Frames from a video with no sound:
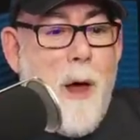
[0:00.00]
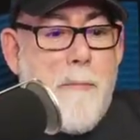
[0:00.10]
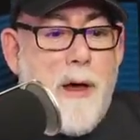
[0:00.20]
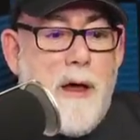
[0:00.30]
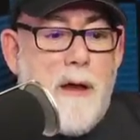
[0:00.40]

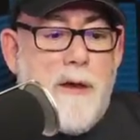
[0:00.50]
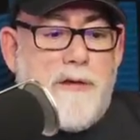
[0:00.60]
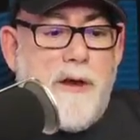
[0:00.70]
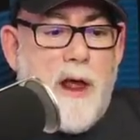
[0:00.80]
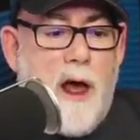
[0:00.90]
But
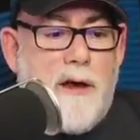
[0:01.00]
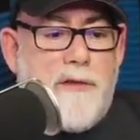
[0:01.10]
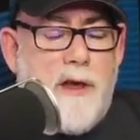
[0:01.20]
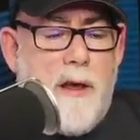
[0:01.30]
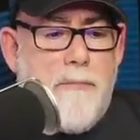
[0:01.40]
listen,
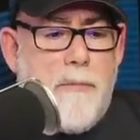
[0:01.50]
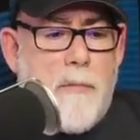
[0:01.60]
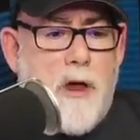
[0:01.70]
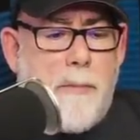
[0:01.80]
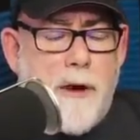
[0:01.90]
guys,
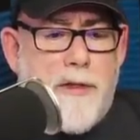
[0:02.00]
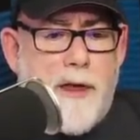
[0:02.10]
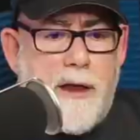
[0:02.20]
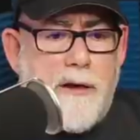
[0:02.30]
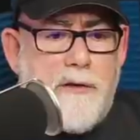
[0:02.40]
couple of
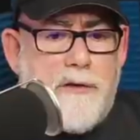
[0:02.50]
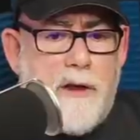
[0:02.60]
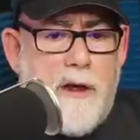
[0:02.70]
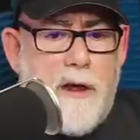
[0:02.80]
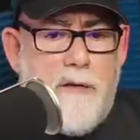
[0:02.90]
things
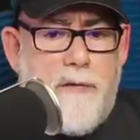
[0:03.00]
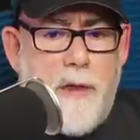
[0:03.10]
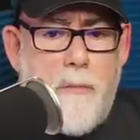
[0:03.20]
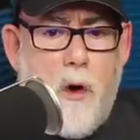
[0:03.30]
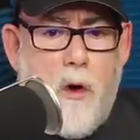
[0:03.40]
for
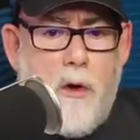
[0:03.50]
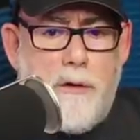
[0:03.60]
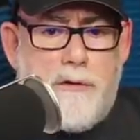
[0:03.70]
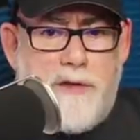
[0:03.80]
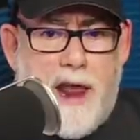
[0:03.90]
the more
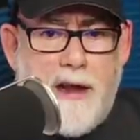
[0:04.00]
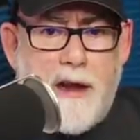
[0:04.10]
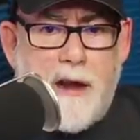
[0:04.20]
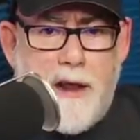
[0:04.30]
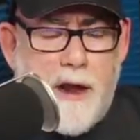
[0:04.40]

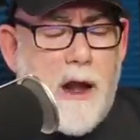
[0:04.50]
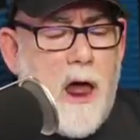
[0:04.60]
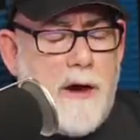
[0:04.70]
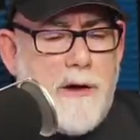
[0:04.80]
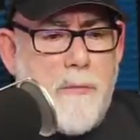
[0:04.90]
technically
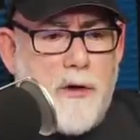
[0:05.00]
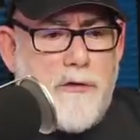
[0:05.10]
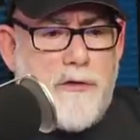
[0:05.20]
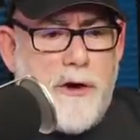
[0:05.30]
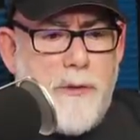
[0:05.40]
inclined
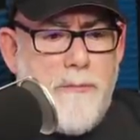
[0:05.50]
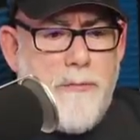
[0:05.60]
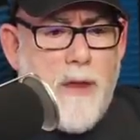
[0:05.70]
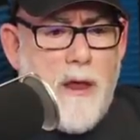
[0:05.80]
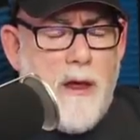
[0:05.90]
amongst you.
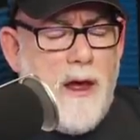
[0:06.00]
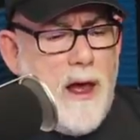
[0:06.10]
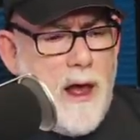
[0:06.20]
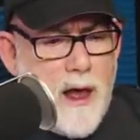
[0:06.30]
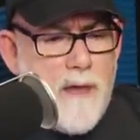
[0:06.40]

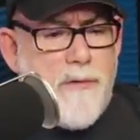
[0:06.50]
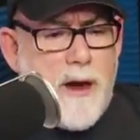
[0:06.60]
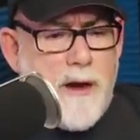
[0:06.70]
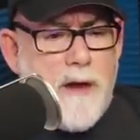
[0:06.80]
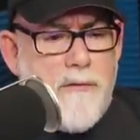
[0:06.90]
Have
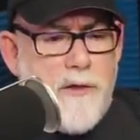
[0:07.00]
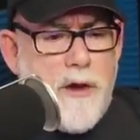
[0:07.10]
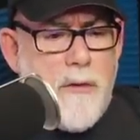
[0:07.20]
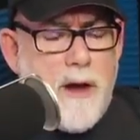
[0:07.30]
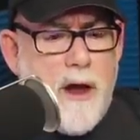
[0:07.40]
any of
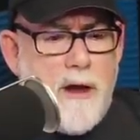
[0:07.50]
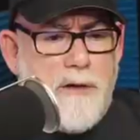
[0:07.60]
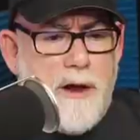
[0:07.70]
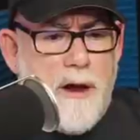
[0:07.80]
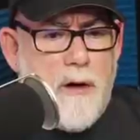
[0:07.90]
you an
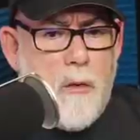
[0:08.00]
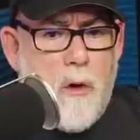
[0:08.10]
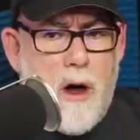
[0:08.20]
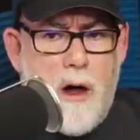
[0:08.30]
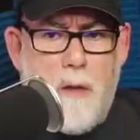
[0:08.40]
idea
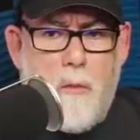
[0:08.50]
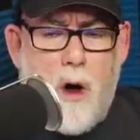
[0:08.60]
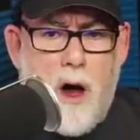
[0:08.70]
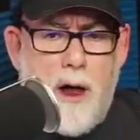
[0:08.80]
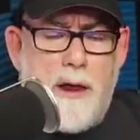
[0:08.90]

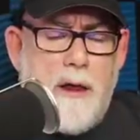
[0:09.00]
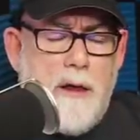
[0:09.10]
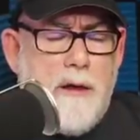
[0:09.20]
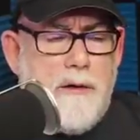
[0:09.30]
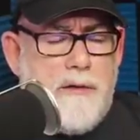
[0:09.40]
why
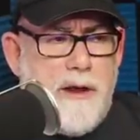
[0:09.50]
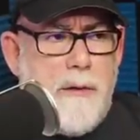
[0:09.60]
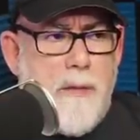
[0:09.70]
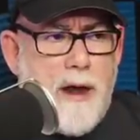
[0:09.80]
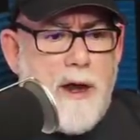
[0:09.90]

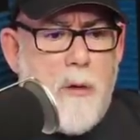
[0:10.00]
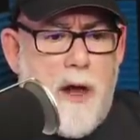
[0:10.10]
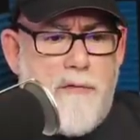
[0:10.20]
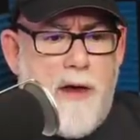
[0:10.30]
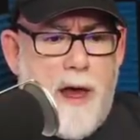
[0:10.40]
Dmenu
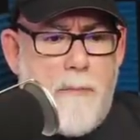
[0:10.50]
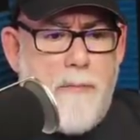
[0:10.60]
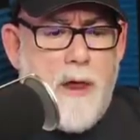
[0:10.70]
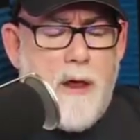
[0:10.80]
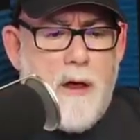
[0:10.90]
FM,
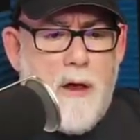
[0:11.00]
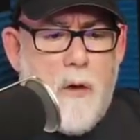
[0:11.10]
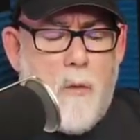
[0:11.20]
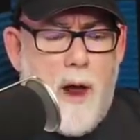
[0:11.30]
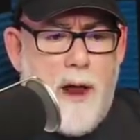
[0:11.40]

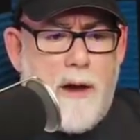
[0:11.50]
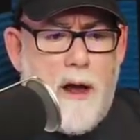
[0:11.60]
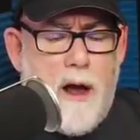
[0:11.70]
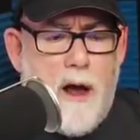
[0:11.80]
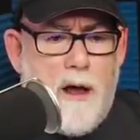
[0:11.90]
when
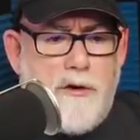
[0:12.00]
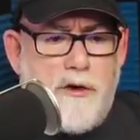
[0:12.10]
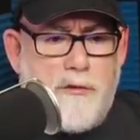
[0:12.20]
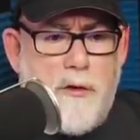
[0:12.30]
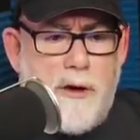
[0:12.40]
I
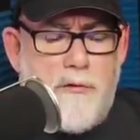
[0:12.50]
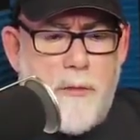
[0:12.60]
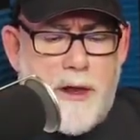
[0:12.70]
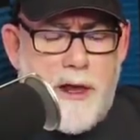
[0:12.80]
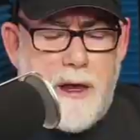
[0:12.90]
just run it from a
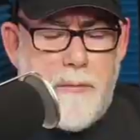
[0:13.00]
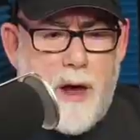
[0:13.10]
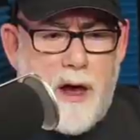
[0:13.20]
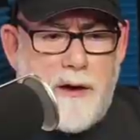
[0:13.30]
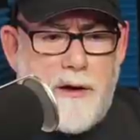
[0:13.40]
key
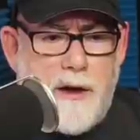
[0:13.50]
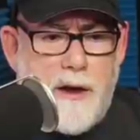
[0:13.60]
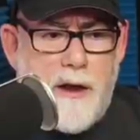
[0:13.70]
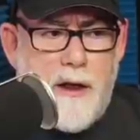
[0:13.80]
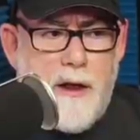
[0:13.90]
binding,